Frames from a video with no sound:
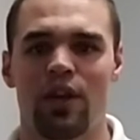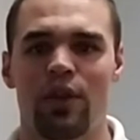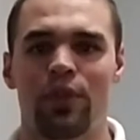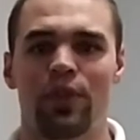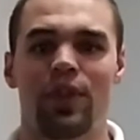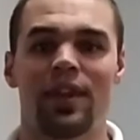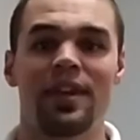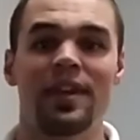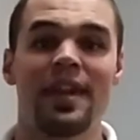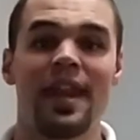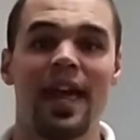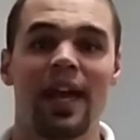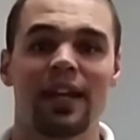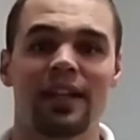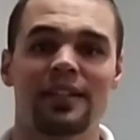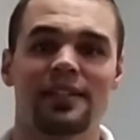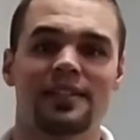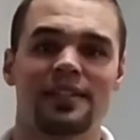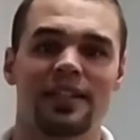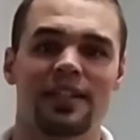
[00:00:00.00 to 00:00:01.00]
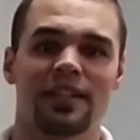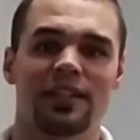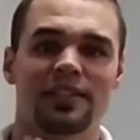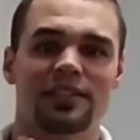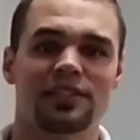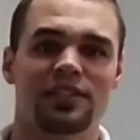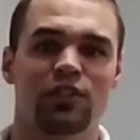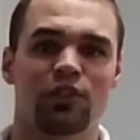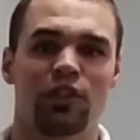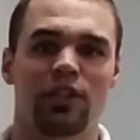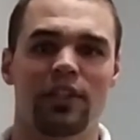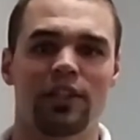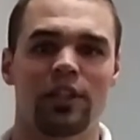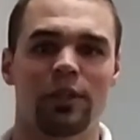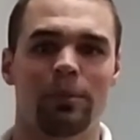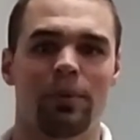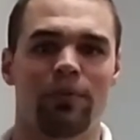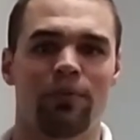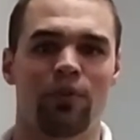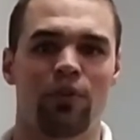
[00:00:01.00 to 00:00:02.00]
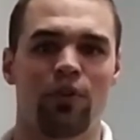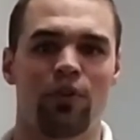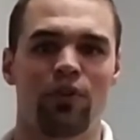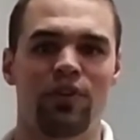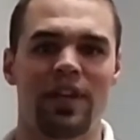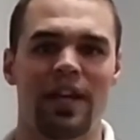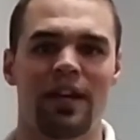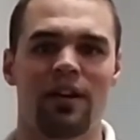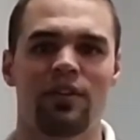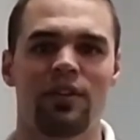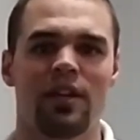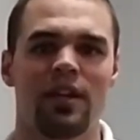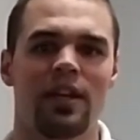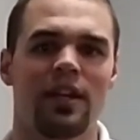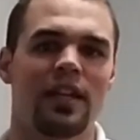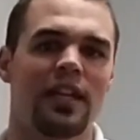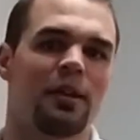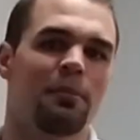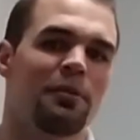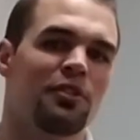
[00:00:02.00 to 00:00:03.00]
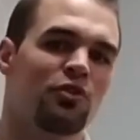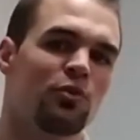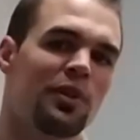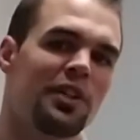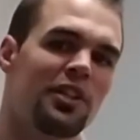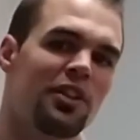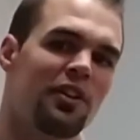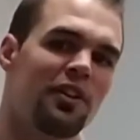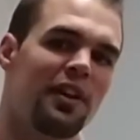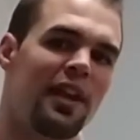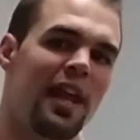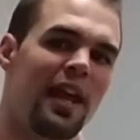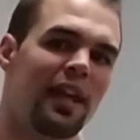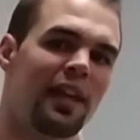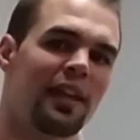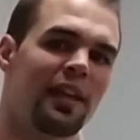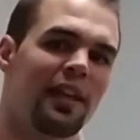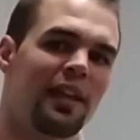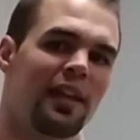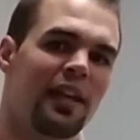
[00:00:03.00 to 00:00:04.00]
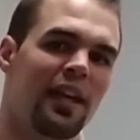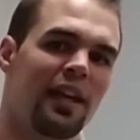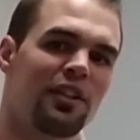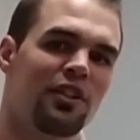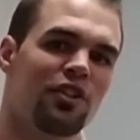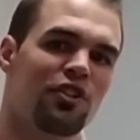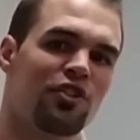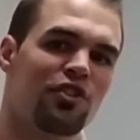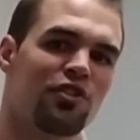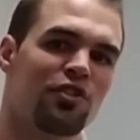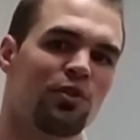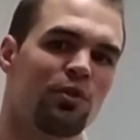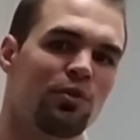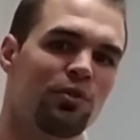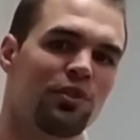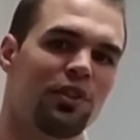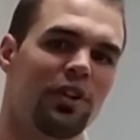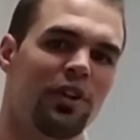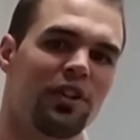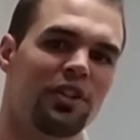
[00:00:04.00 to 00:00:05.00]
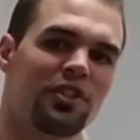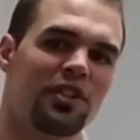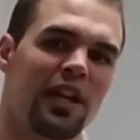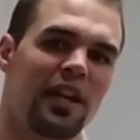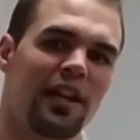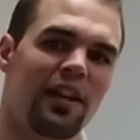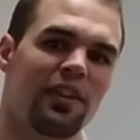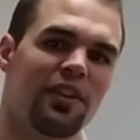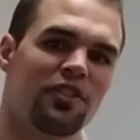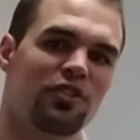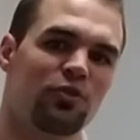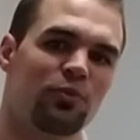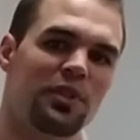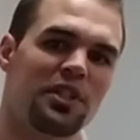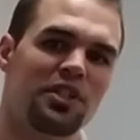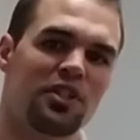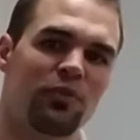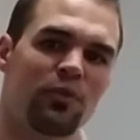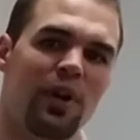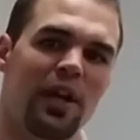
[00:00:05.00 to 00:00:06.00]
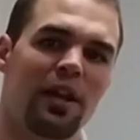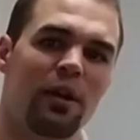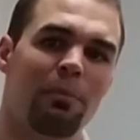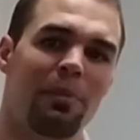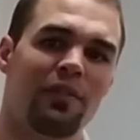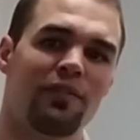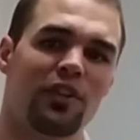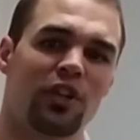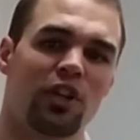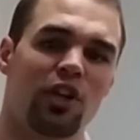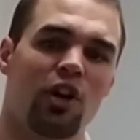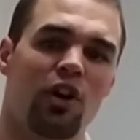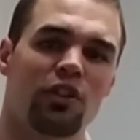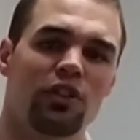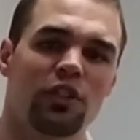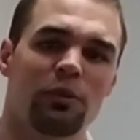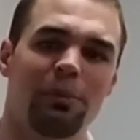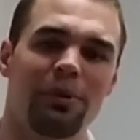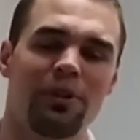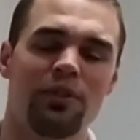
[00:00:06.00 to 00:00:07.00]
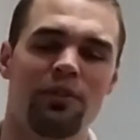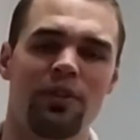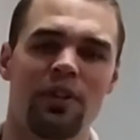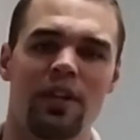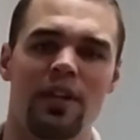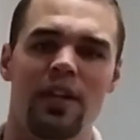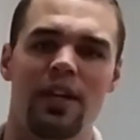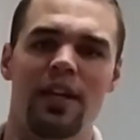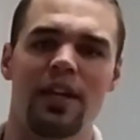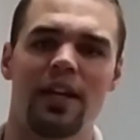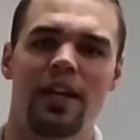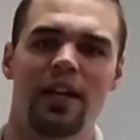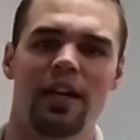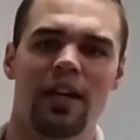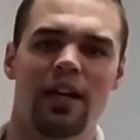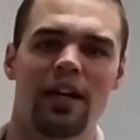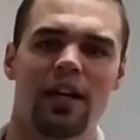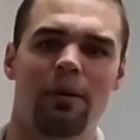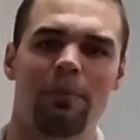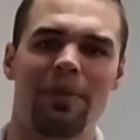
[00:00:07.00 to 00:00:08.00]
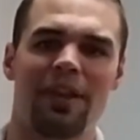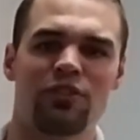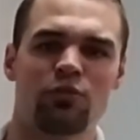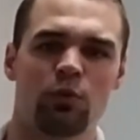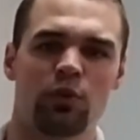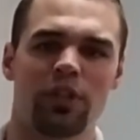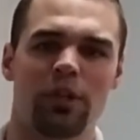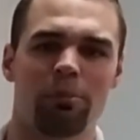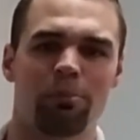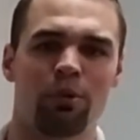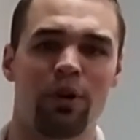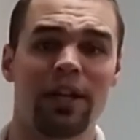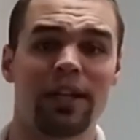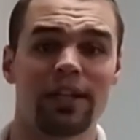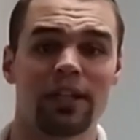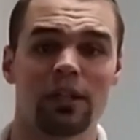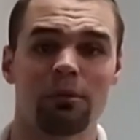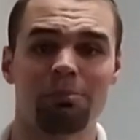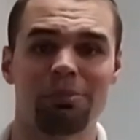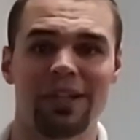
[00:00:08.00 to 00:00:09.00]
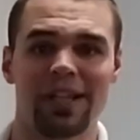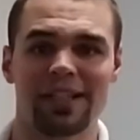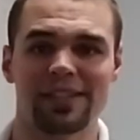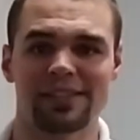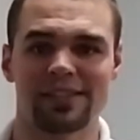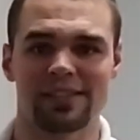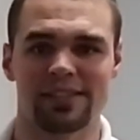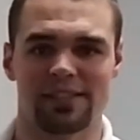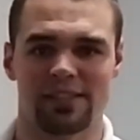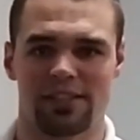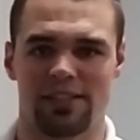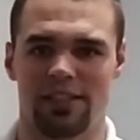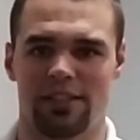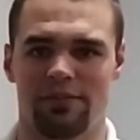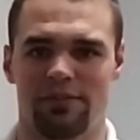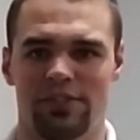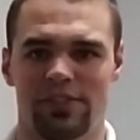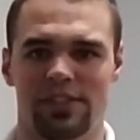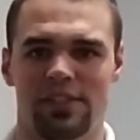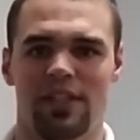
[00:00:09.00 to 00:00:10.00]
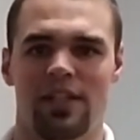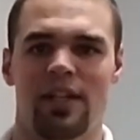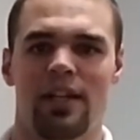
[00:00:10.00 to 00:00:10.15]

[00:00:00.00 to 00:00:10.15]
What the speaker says: The next is looking a little bit further down, in between your neck and your shoulder, kind of this region right above your collarbone. That's where your brachial plexus lives.